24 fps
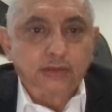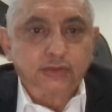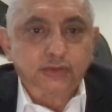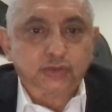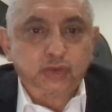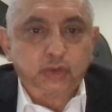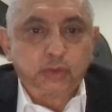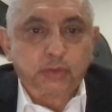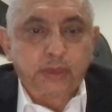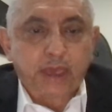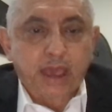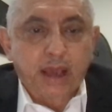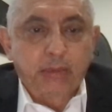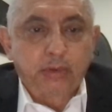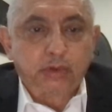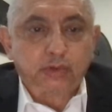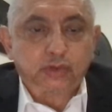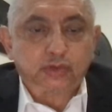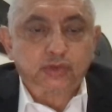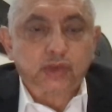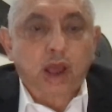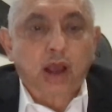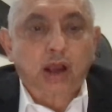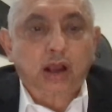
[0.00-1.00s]
to be able
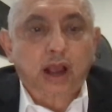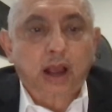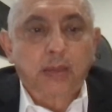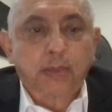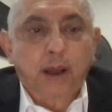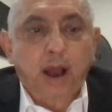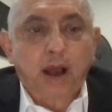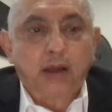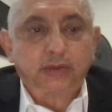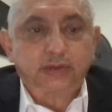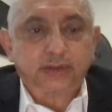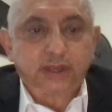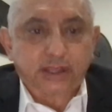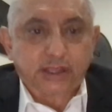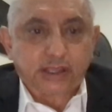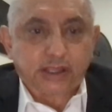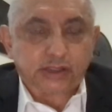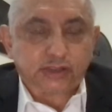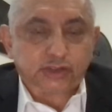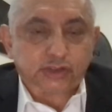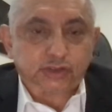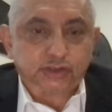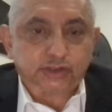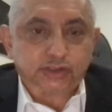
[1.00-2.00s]
to talk about the
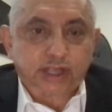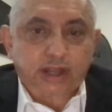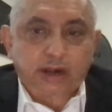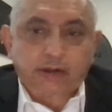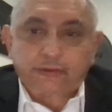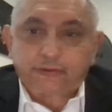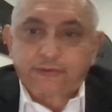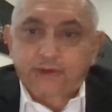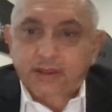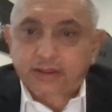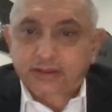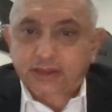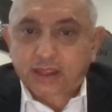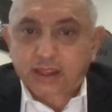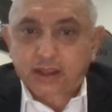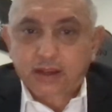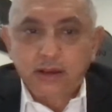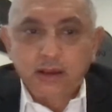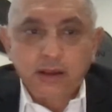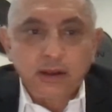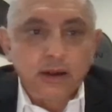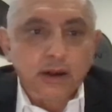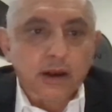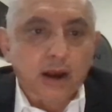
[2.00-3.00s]
issues that are
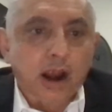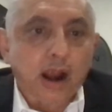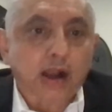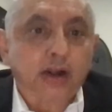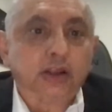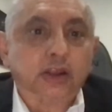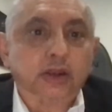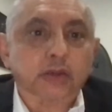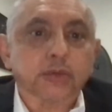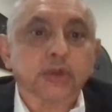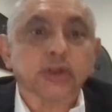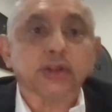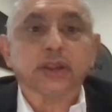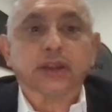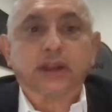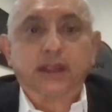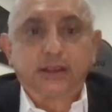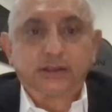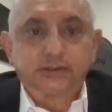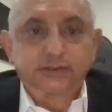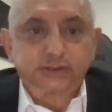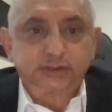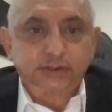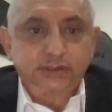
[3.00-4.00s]
affecting our
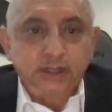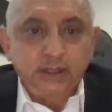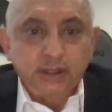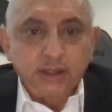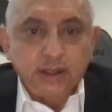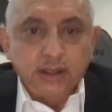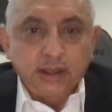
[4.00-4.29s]
communities.